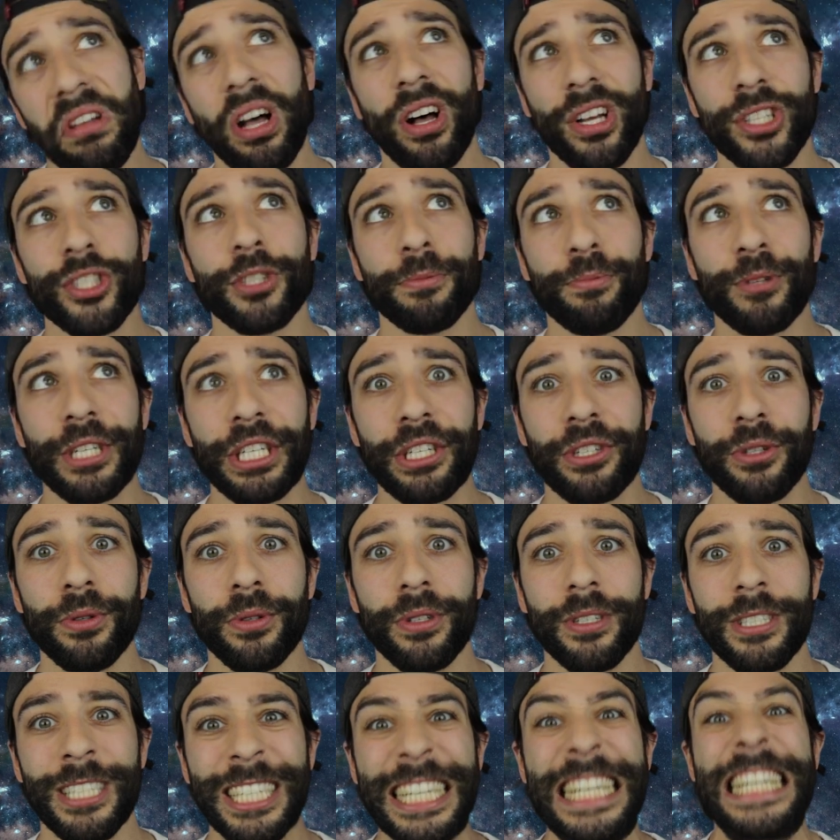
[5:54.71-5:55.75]
Also pretty
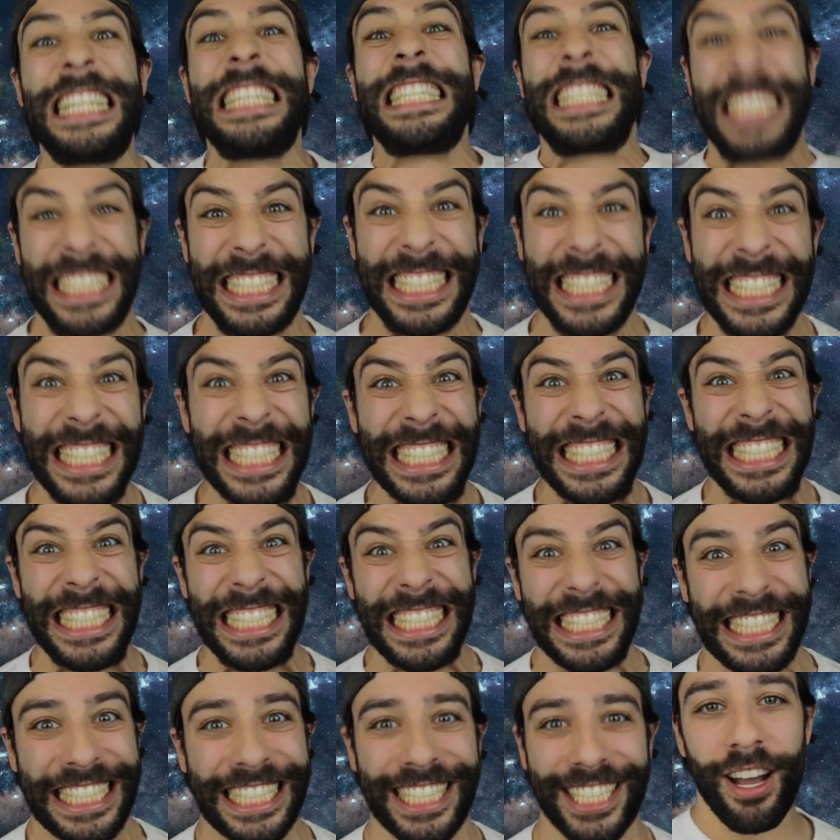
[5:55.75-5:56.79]
cool.
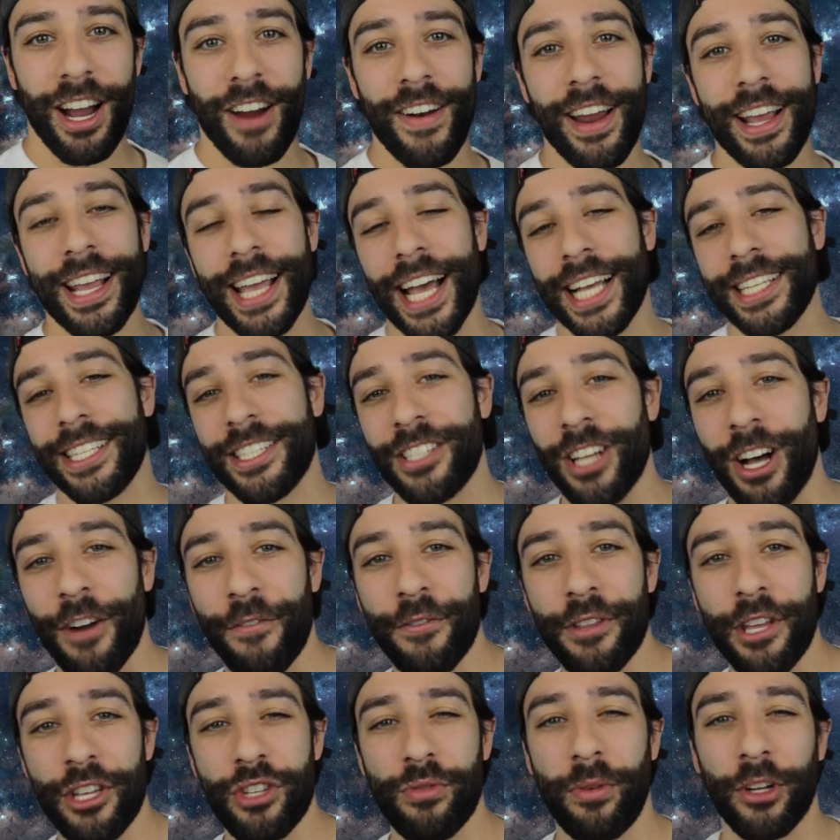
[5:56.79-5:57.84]
Science! All right, guys, that's all
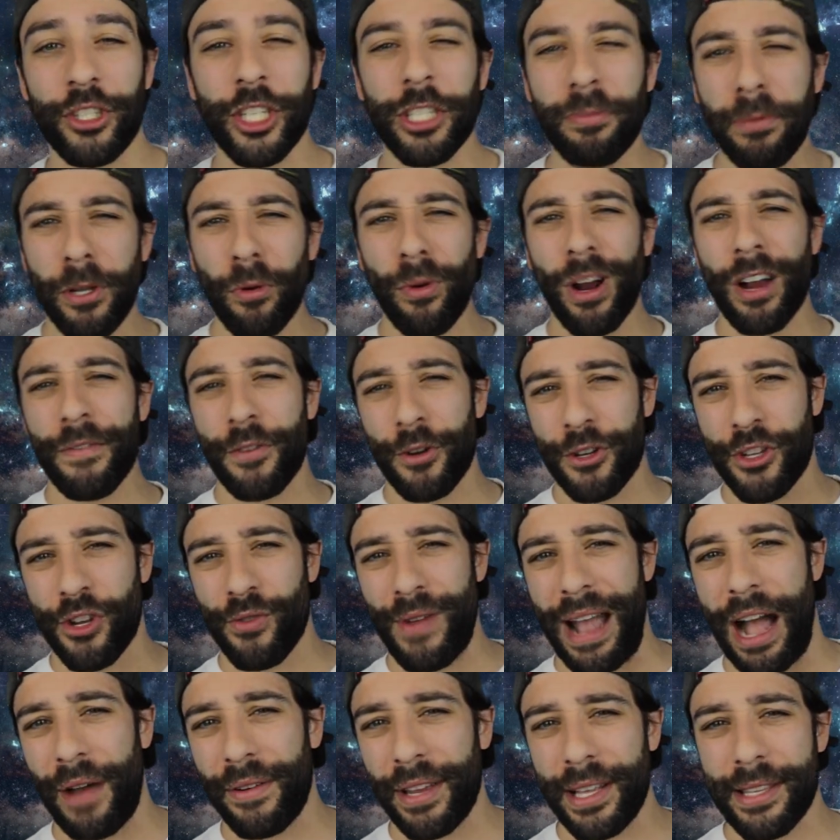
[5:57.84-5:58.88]
for this one. Just be aware of your
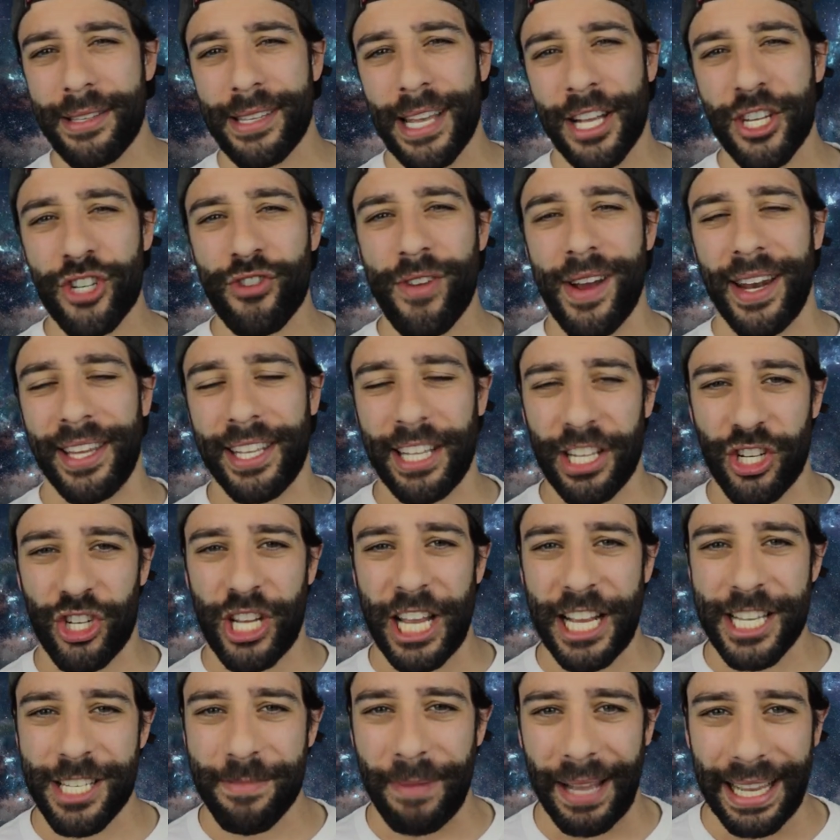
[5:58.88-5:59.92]
surroundings and try not to get
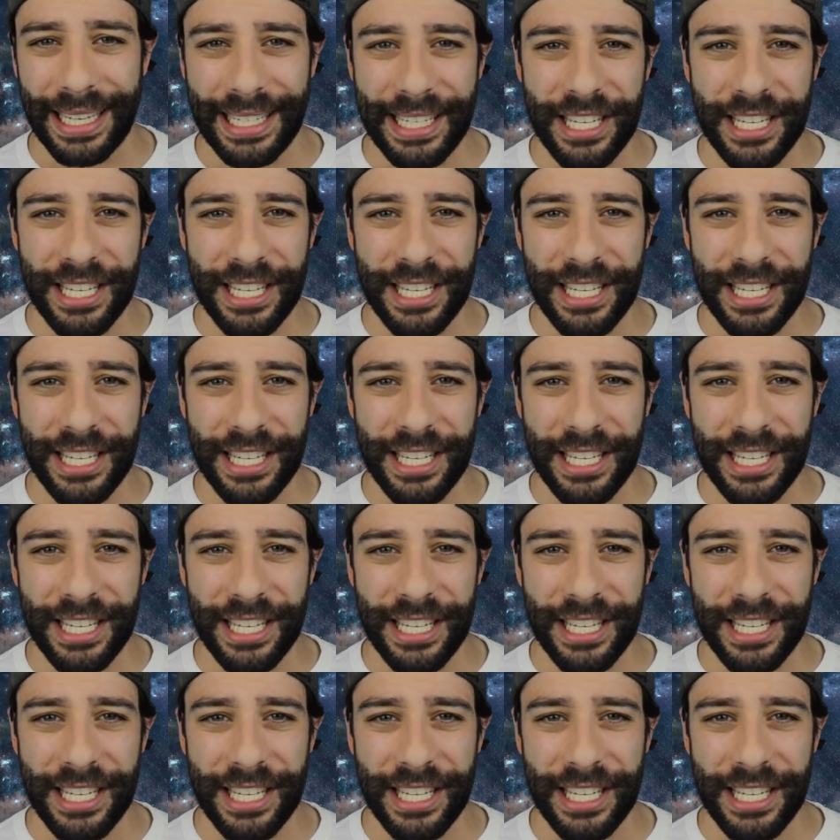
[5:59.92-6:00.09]
chased by a